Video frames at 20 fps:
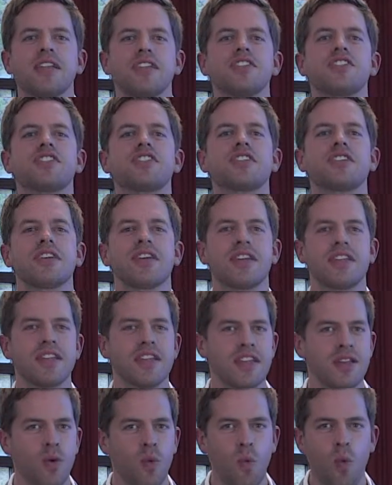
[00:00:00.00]
It's
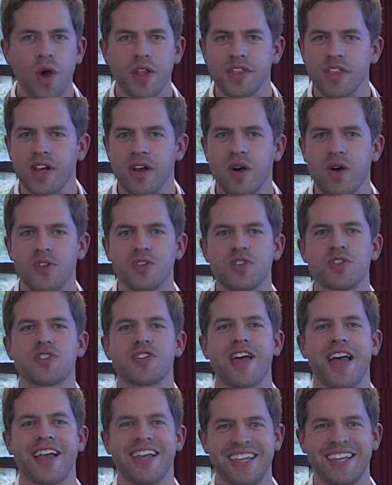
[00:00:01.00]
what the culture's
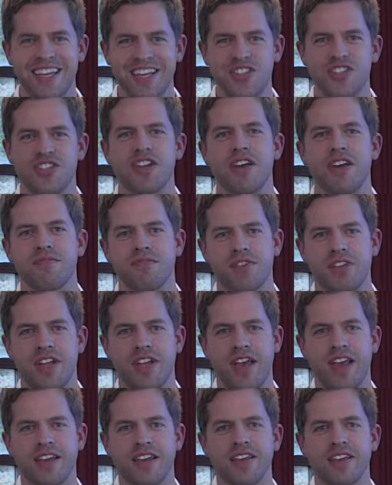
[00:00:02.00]
like each and every
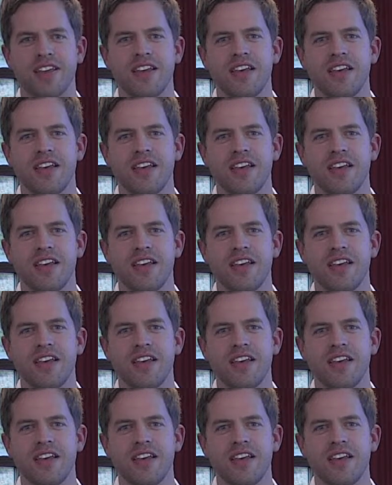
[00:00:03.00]
day.